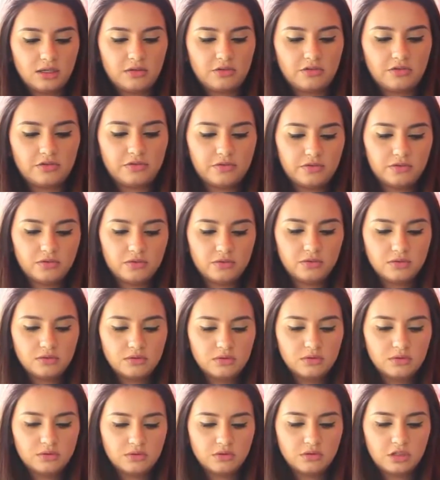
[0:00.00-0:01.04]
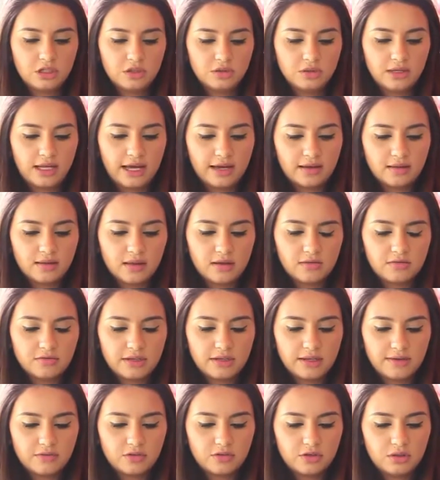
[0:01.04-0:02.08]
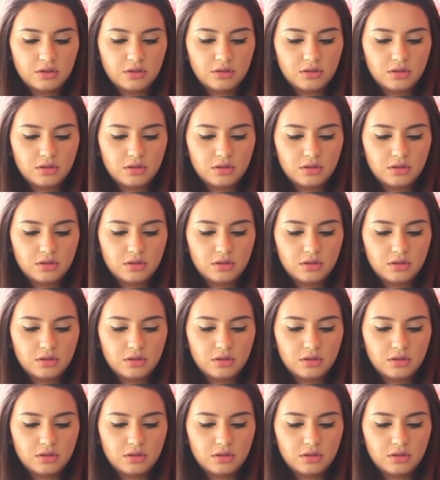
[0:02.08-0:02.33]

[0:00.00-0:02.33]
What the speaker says: if you like that flavor.